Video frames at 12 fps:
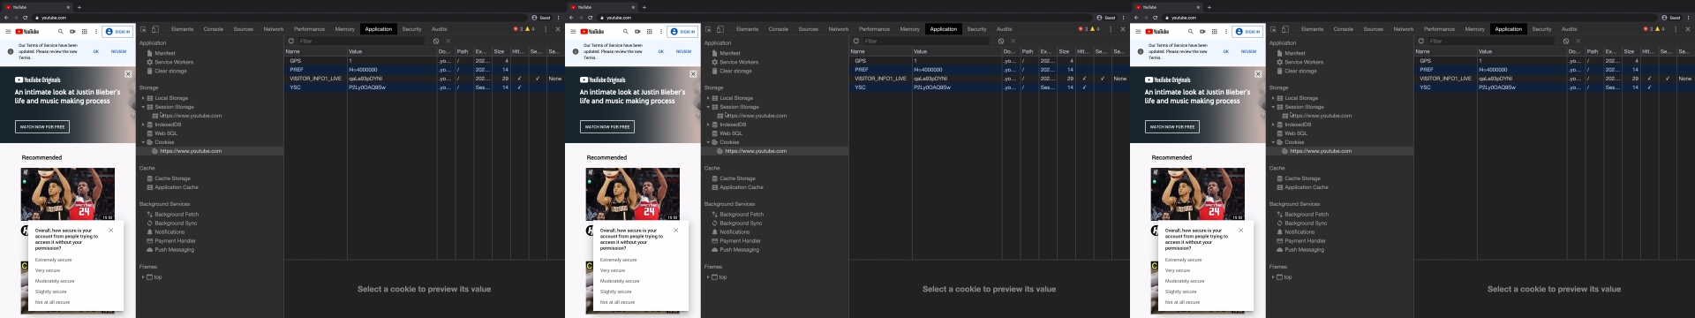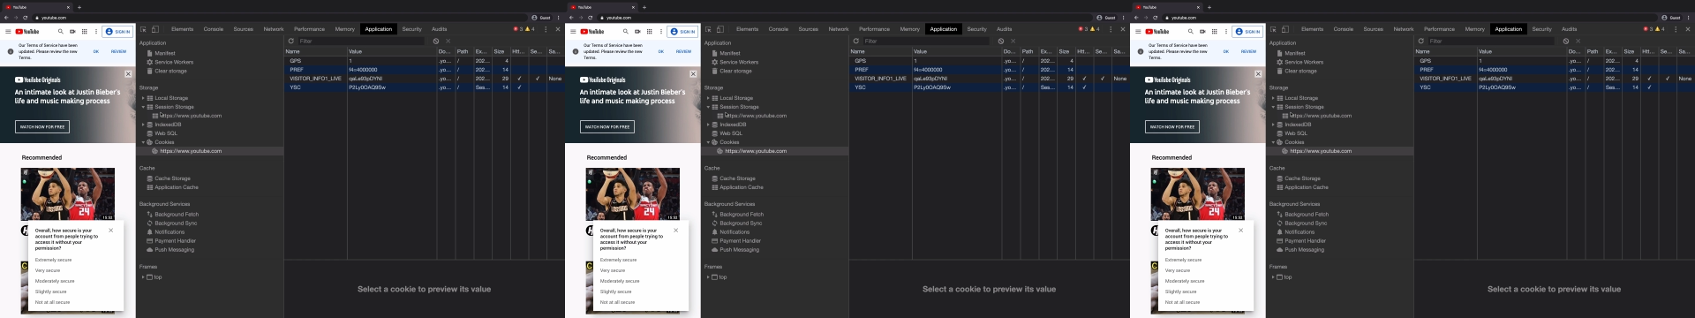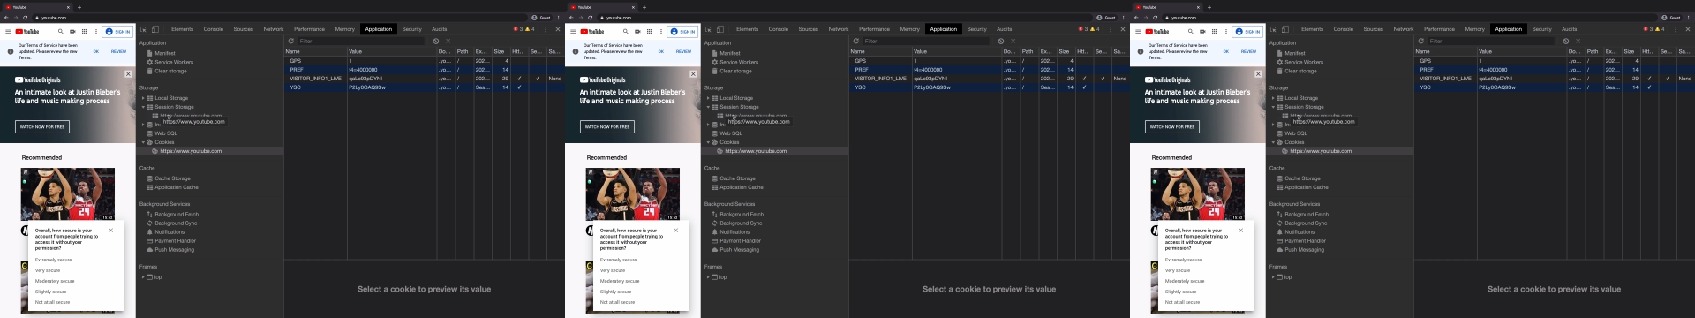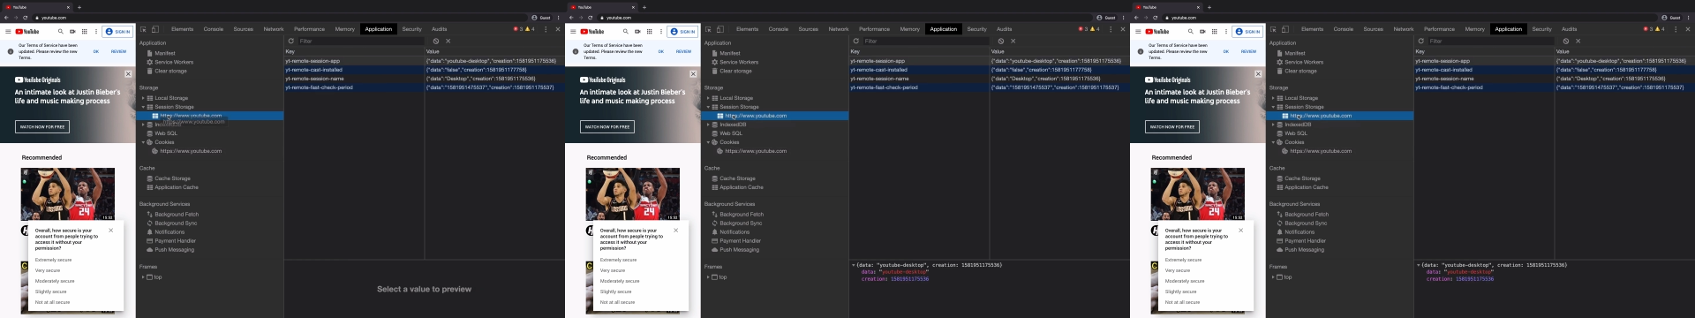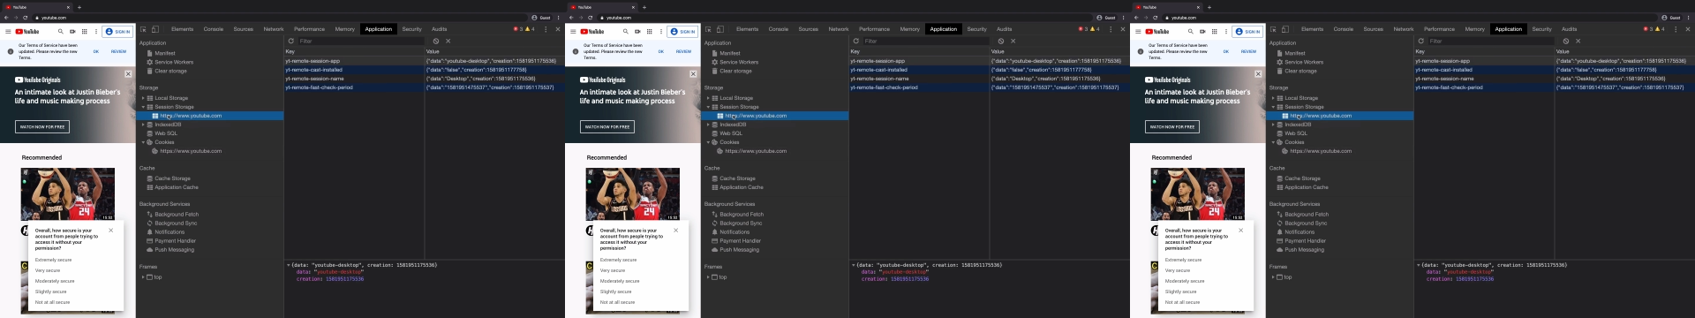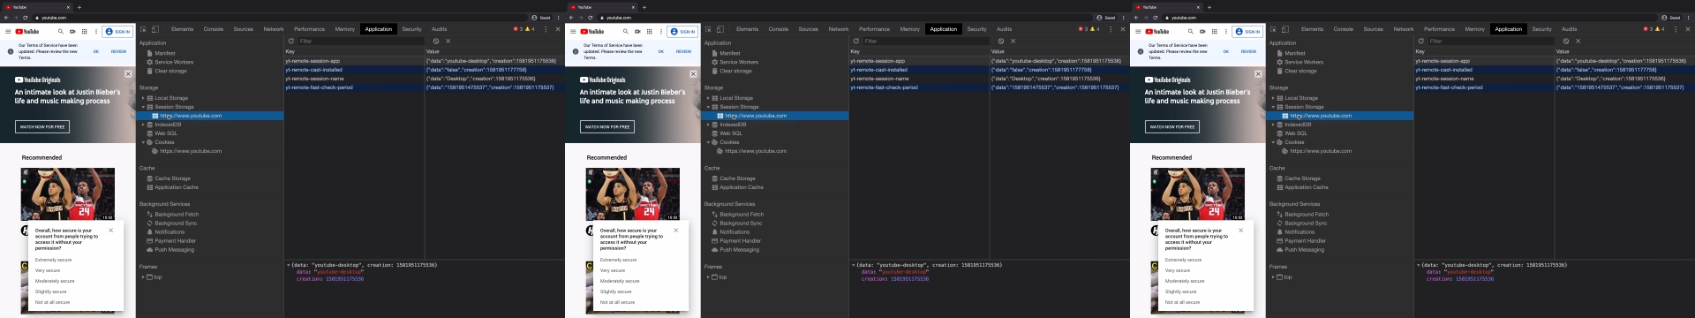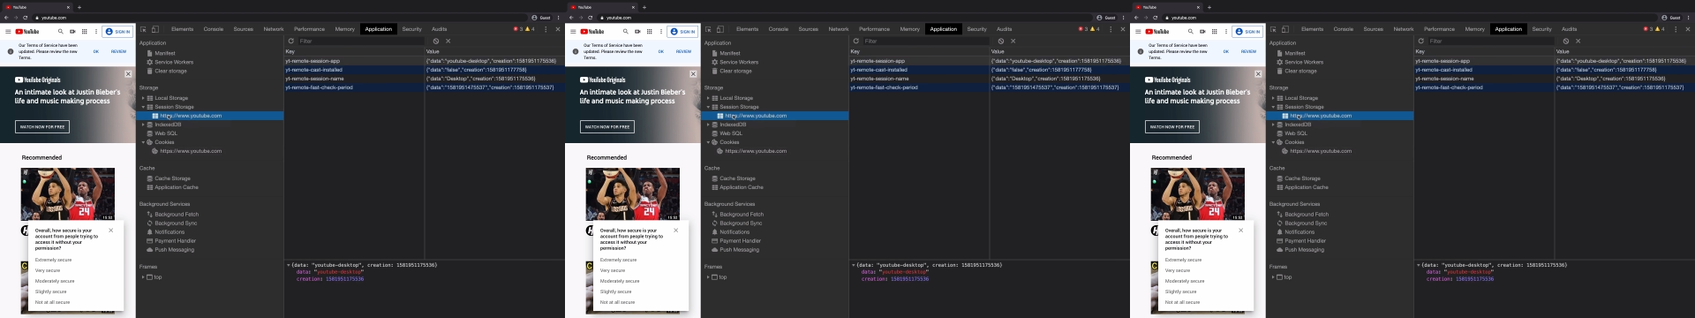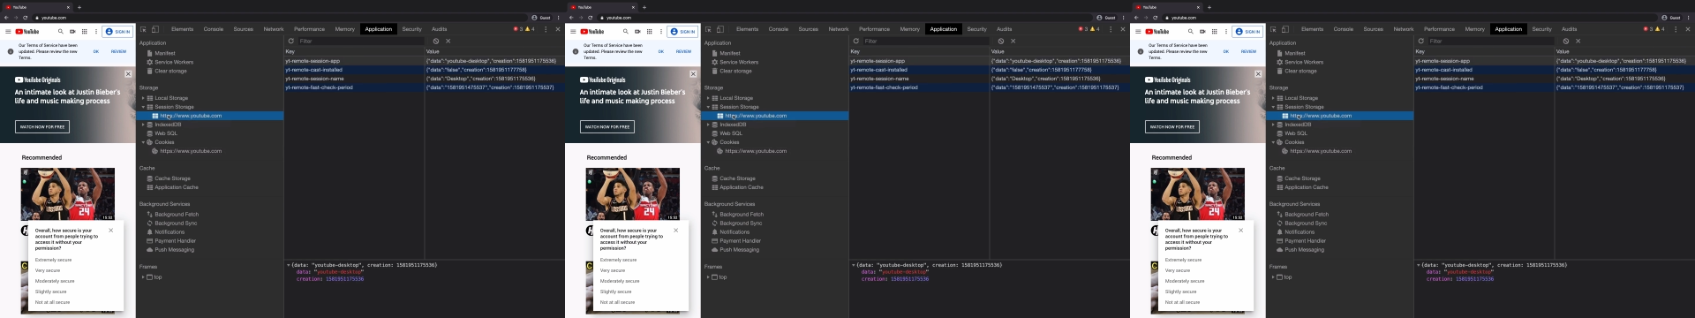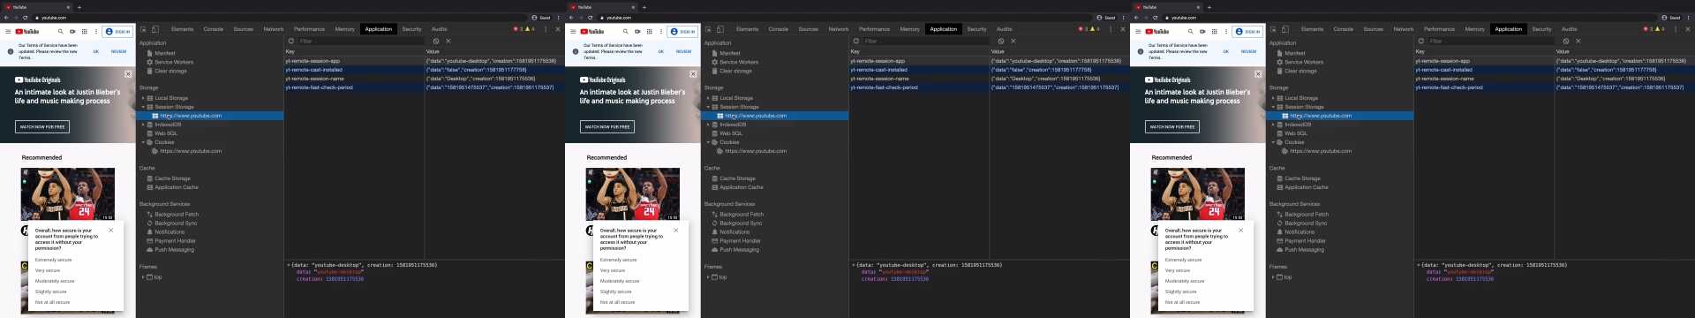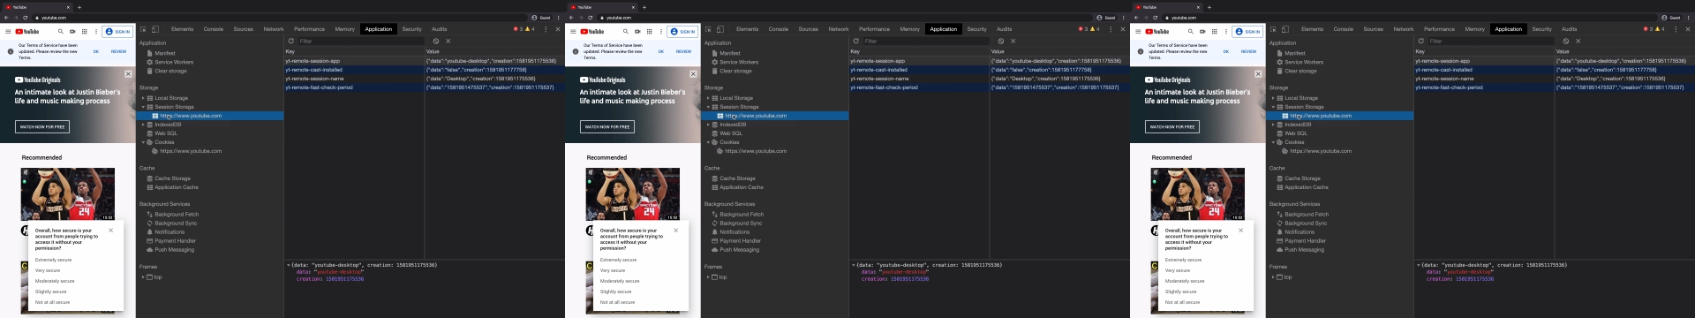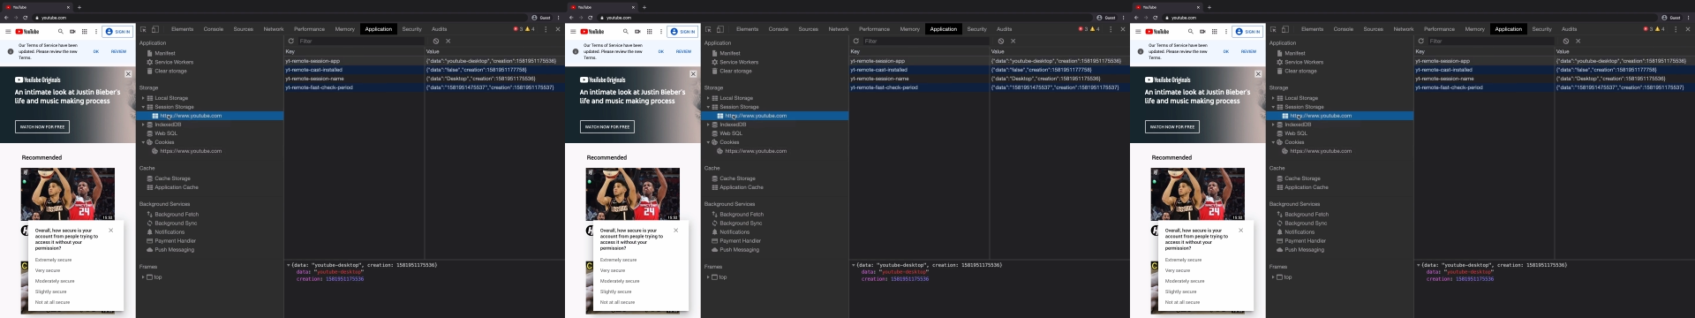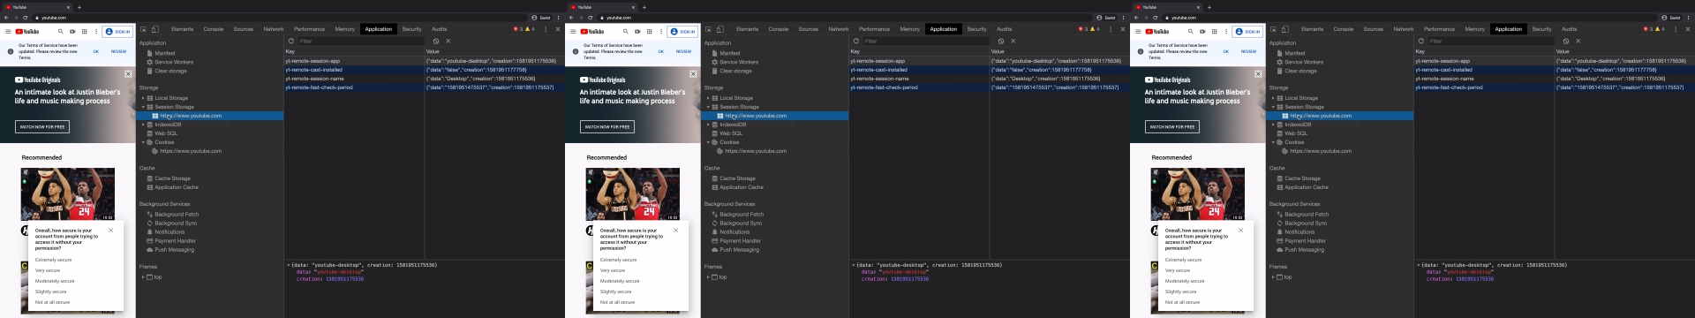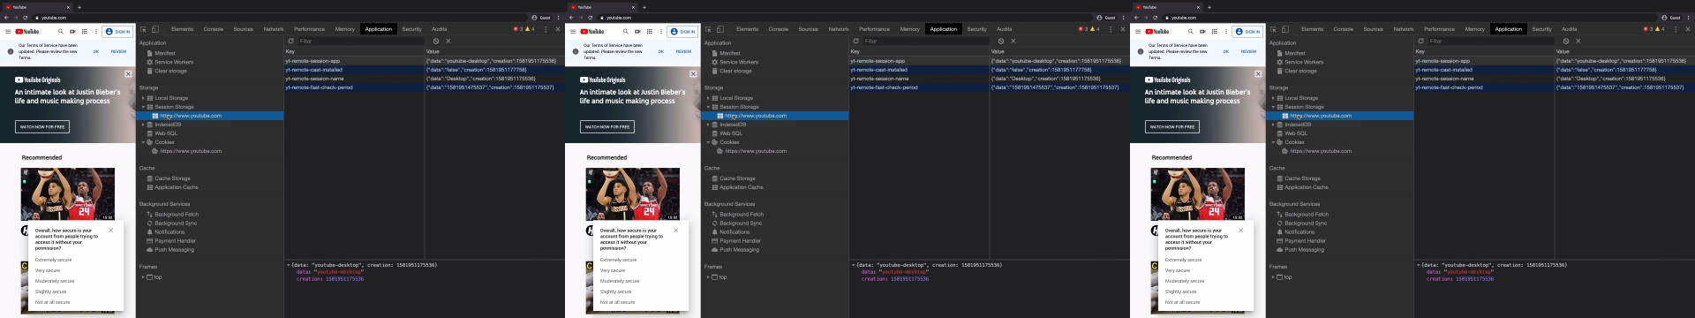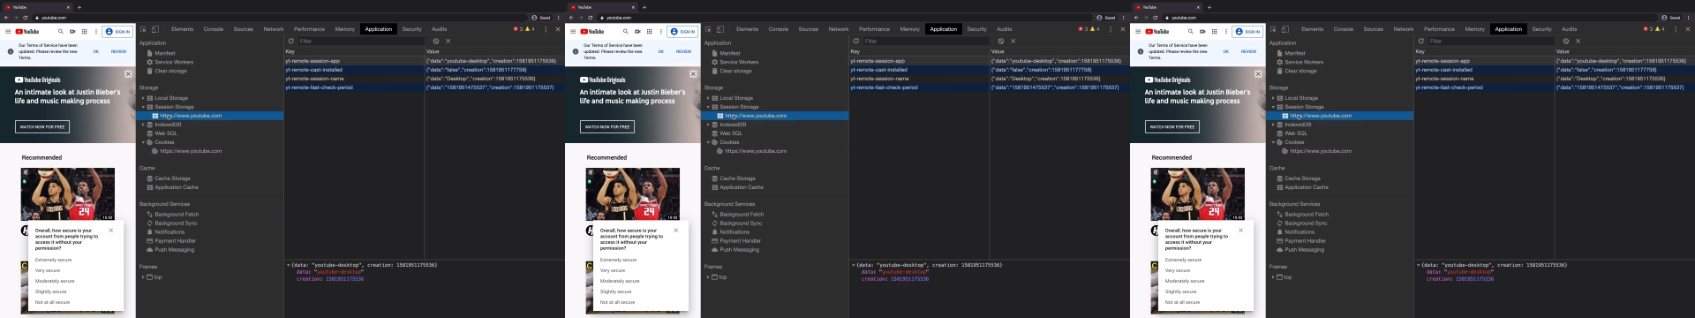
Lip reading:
[unreadable: no face in view]